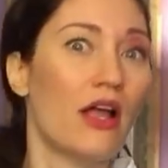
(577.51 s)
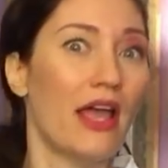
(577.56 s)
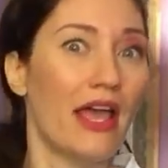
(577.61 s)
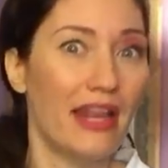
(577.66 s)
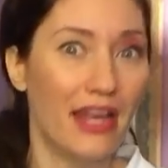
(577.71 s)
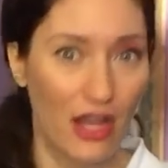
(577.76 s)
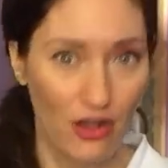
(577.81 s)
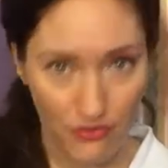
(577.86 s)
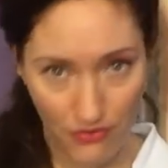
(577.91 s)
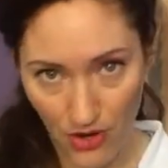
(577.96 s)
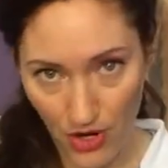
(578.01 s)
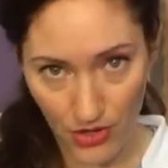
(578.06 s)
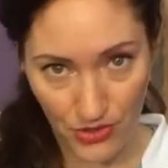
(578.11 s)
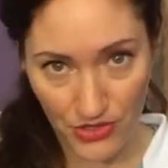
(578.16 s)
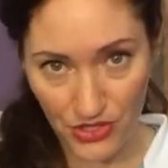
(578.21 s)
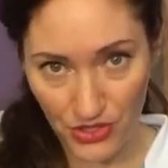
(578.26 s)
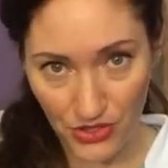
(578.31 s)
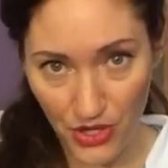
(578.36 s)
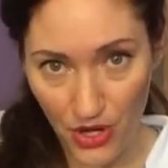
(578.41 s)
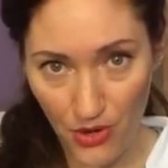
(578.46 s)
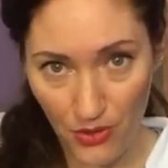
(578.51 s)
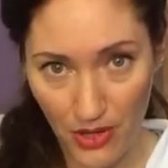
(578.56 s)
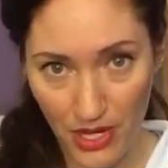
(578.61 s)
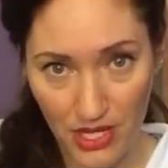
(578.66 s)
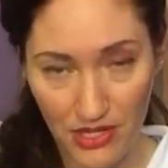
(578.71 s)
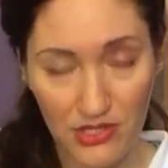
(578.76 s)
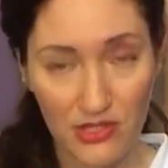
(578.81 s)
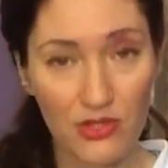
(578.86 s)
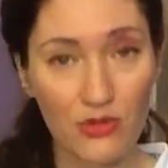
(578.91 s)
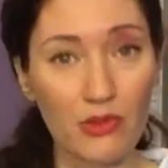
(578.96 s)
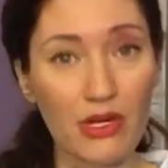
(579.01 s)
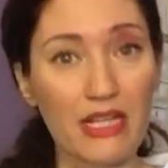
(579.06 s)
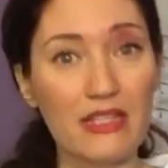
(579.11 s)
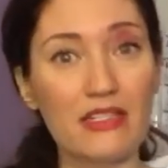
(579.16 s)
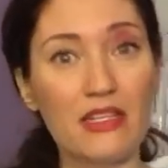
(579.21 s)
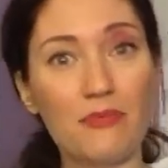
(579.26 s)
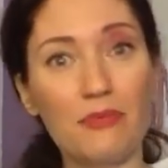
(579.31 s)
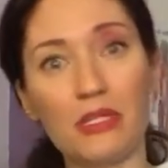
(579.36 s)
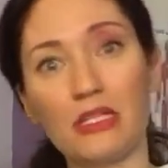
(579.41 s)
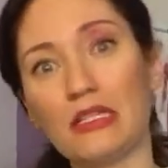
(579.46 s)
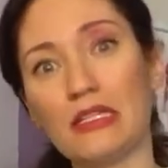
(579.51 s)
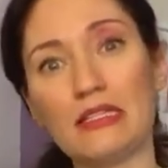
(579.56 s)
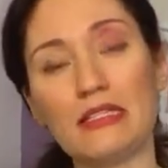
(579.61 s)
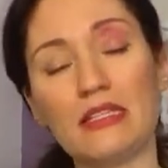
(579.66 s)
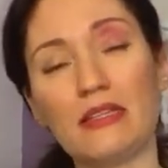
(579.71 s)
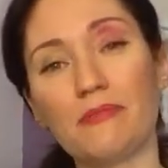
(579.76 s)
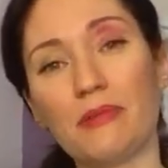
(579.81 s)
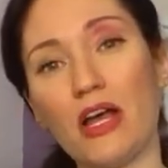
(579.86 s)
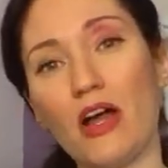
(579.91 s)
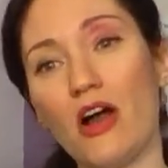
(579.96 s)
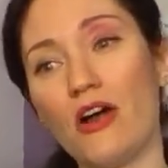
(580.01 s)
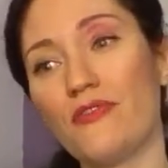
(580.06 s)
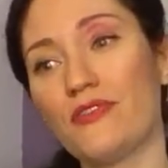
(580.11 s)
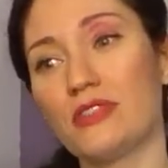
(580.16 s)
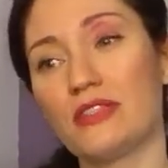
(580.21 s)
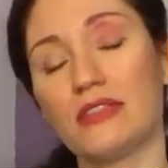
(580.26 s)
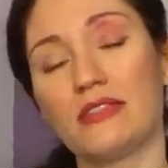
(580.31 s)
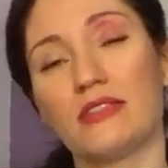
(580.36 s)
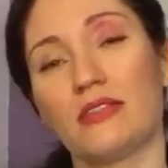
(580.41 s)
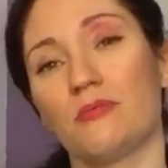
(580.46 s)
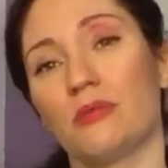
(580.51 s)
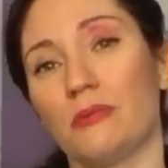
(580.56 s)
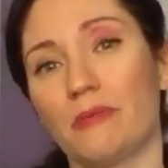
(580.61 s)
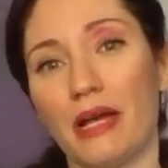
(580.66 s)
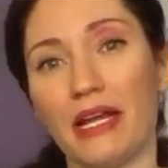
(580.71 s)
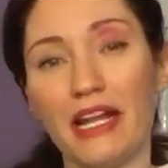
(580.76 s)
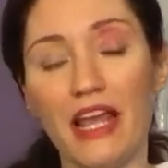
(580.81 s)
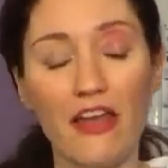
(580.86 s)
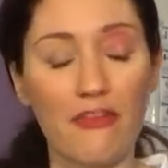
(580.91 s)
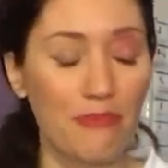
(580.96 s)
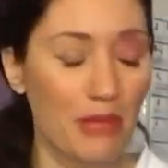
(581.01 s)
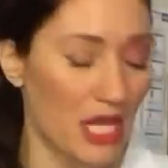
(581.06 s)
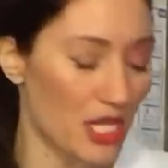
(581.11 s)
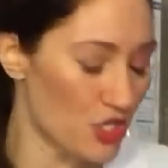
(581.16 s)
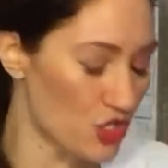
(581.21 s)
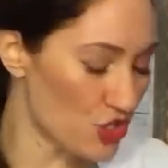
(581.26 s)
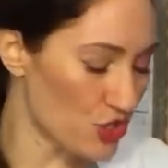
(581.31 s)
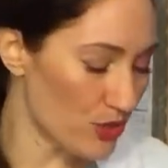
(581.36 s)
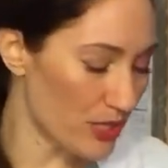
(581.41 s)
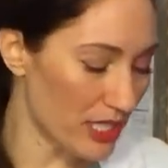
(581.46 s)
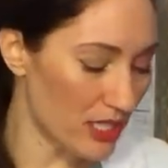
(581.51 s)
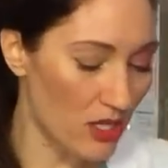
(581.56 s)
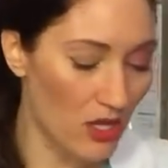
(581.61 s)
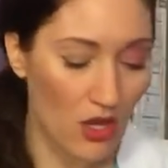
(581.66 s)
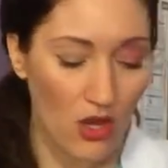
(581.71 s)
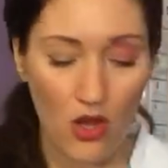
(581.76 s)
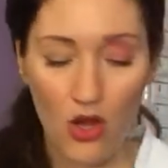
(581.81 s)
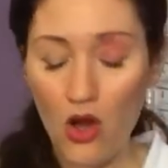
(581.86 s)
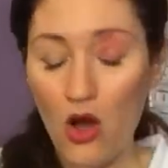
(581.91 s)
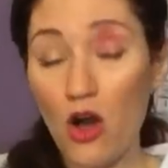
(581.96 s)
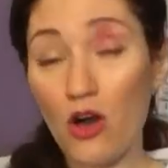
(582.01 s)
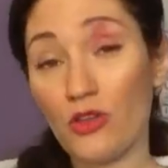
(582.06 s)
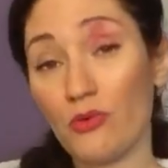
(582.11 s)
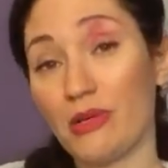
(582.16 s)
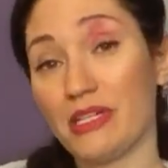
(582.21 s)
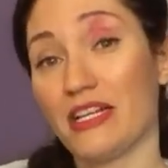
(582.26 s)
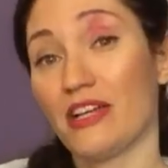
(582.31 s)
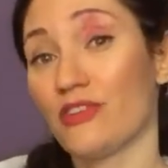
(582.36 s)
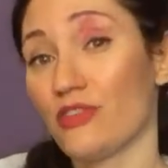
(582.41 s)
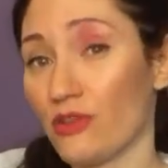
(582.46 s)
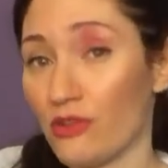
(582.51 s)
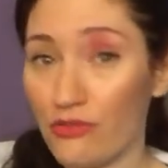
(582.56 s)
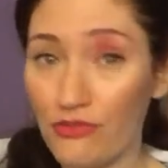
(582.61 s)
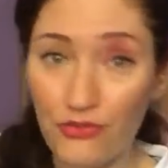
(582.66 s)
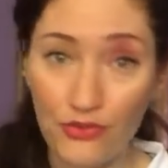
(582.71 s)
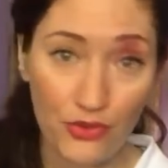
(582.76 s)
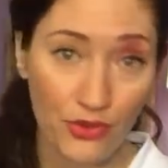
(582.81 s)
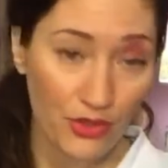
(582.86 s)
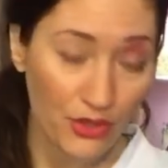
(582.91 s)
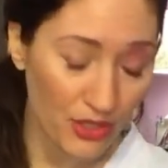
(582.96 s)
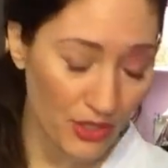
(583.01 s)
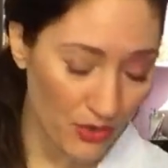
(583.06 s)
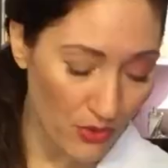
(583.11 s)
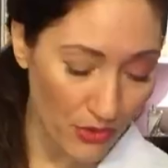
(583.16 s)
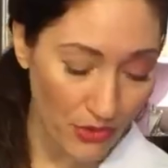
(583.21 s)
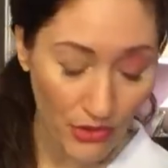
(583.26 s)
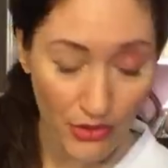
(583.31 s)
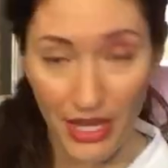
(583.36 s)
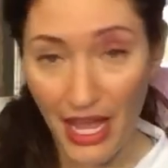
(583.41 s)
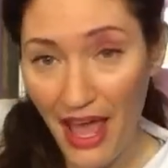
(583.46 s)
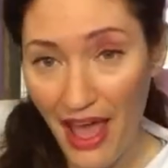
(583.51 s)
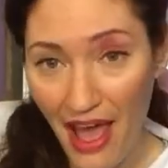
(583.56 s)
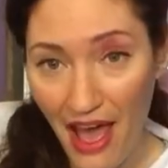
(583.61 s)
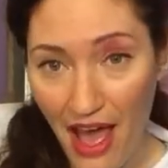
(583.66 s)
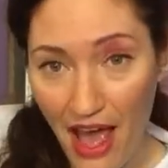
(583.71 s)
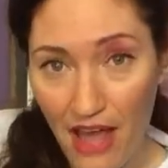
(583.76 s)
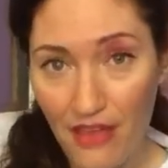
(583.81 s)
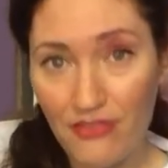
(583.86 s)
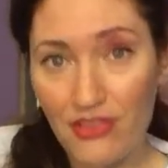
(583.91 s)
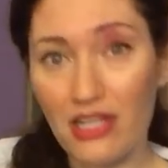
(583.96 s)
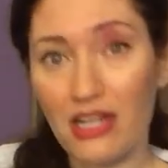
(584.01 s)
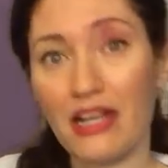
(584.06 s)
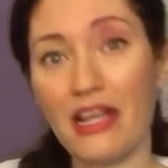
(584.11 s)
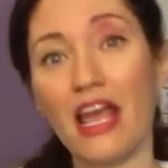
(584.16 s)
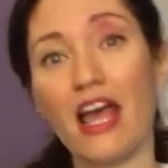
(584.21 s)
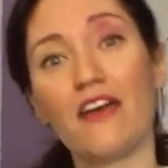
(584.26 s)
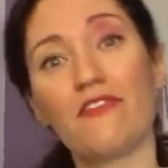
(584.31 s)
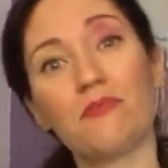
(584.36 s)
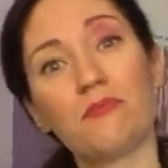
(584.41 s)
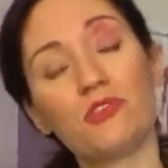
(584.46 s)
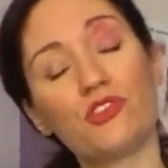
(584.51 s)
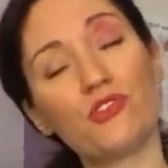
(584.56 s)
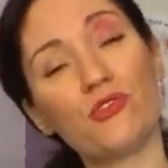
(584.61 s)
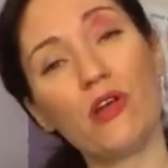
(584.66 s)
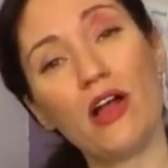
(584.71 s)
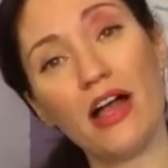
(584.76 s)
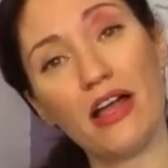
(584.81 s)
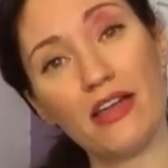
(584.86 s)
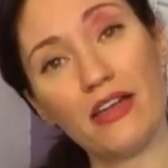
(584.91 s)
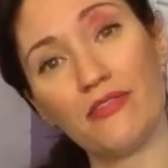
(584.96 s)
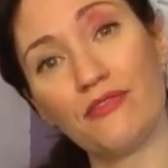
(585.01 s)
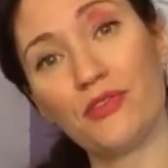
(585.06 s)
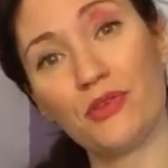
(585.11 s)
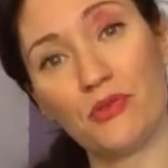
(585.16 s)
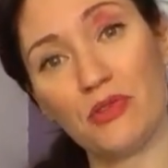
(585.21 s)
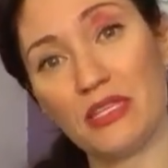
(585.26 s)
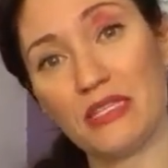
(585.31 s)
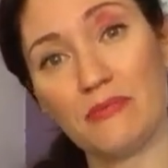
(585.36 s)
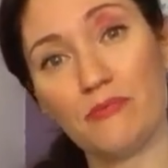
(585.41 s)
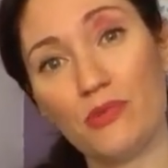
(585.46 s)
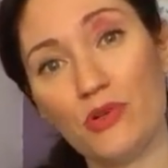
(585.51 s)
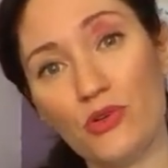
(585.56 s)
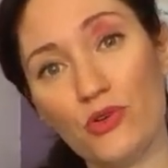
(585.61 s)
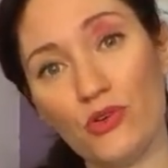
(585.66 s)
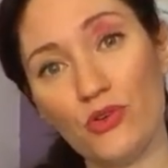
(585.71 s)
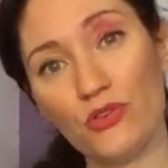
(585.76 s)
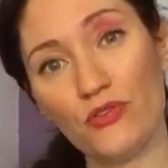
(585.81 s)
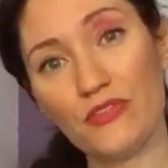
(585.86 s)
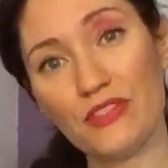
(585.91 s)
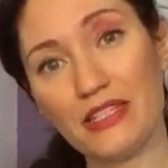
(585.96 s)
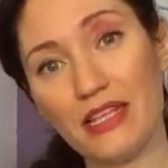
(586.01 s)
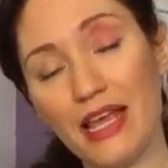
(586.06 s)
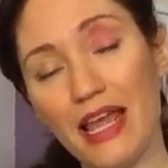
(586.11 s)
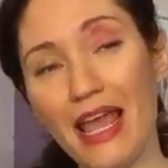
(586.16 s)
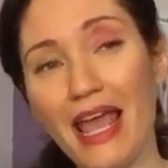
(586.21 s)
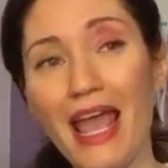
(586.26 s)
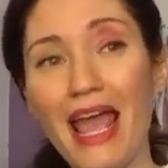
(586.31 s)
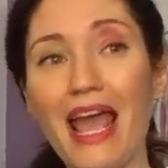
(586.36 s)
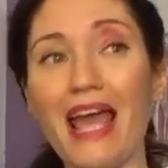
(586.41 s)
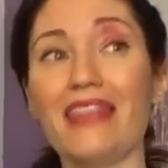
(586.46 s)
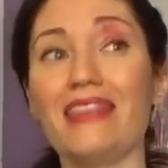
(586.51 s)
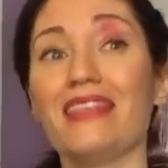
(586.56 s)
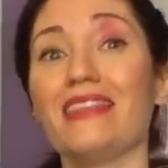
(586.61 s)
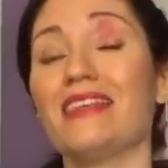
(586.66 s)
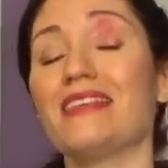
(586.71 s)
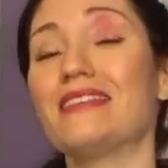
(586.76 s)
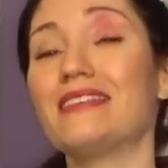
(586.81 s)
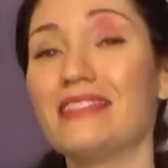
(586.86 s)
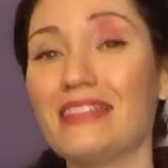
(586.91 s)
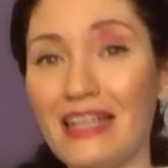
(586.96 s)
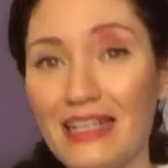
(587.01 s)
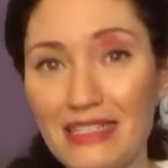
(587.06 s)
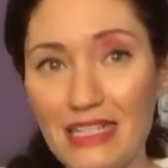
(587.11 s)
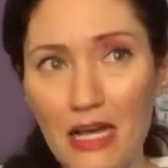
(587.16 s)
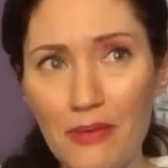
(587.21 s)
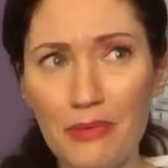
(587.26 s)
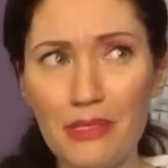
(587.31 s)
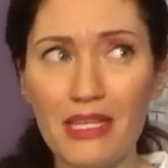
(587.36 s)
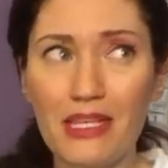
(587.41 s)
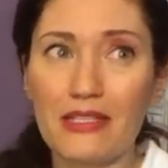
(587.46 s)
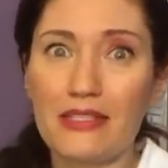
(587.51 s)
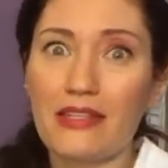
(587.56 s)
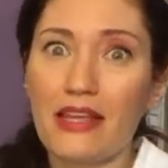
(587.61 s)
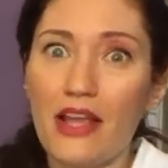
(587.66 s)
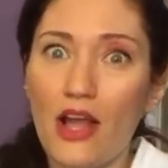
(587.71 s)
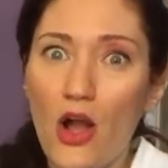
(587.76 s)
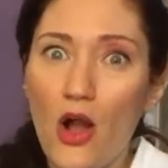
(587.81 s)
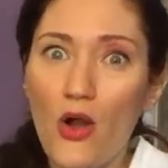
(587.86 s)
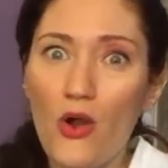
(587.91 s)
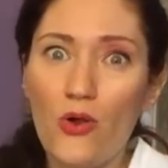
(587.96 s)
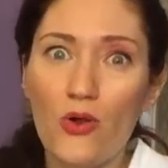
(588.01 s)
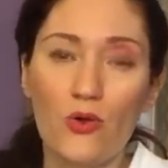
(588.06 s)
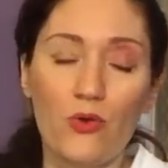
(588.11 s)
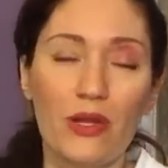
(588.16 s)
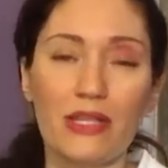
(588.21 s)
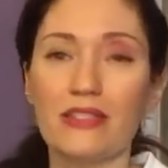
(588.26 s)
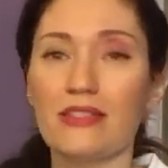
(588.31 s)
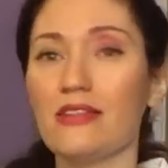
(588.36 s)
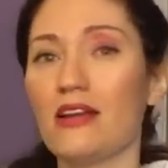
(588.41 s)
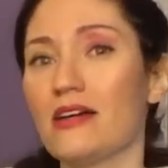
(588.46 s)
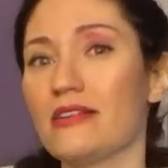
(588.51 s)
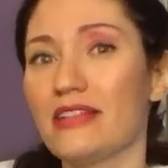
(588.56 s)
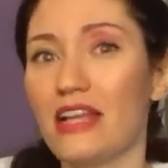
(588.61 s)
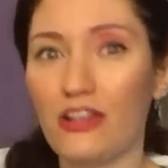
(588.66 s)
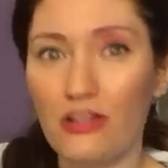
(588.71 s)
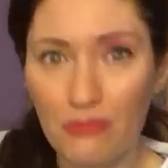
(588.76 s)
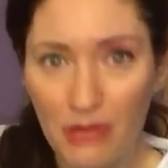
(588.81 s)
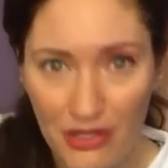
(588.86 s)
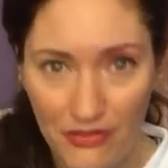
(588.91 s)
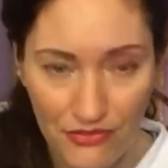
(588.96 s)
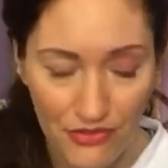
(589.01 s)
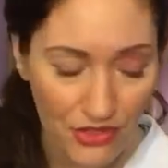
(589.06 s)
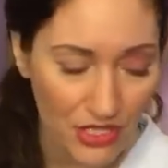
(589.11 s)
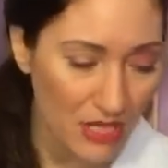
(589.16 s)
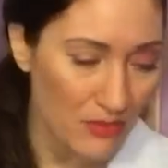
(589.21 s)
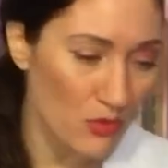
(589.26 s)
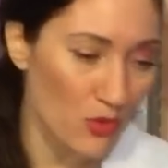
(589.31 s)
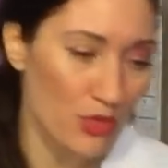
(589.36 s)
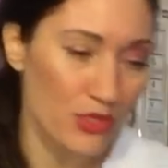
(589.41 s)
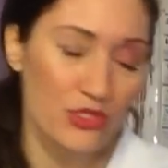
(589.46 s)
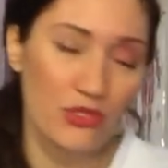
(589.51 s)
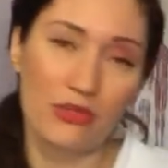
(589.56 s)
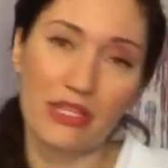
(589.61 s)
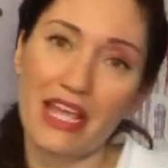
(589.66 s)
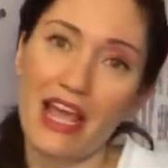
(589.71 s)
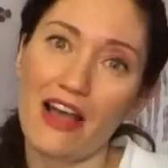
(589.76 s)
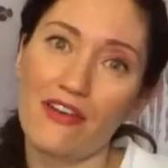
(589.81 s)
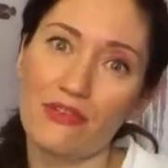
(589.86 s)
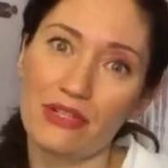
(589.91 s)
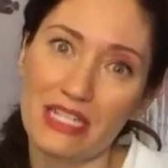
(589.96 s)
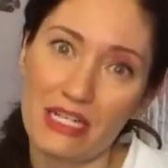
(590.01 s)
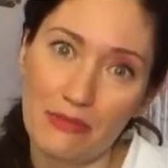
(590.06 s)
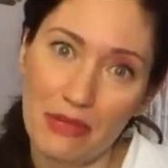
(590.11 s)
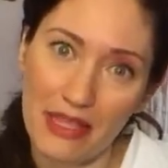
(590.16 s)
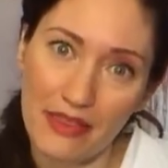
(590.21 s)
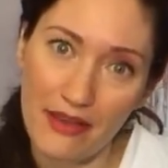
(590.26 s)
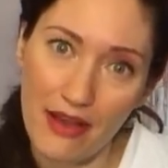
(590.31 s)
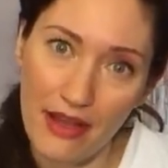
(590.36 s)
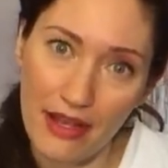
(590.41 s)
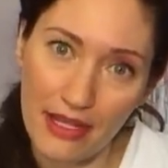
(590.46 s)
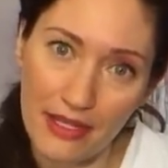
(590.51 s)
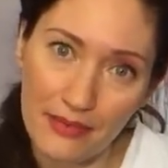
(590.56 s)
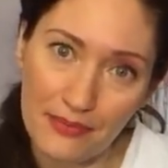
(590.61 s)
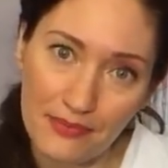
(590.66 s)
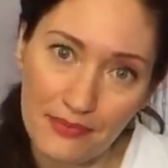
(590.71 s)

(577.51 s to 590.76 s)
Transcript: And how far is it going? So what I typically see in my office is someone might have pain shooting all the way down to their foot or their calf, and I have them try a few of these moves, and then they stand up and they say, oh, it's not down in my foot anymore, it's only halfway down my thigh.